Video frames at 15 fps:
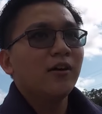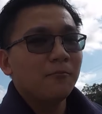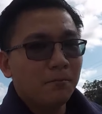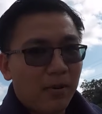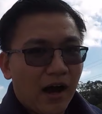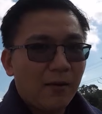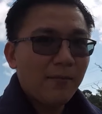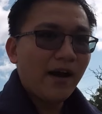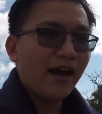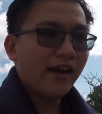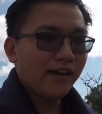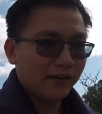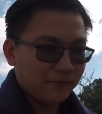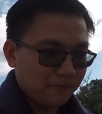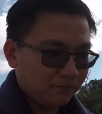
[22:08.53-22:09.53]
Bye bye,
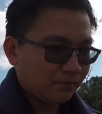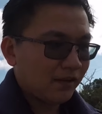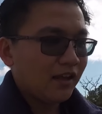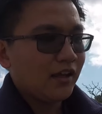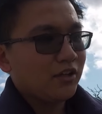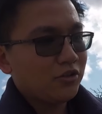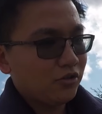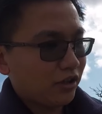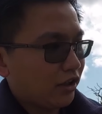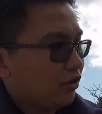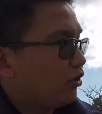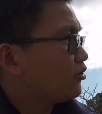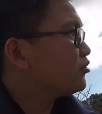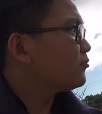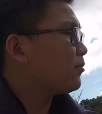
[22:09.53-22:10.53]
and you can
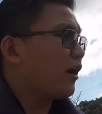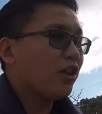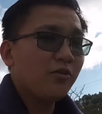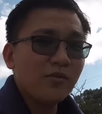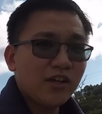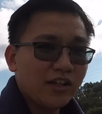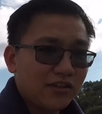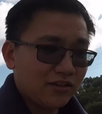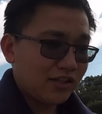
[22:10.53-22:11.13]
also follow me on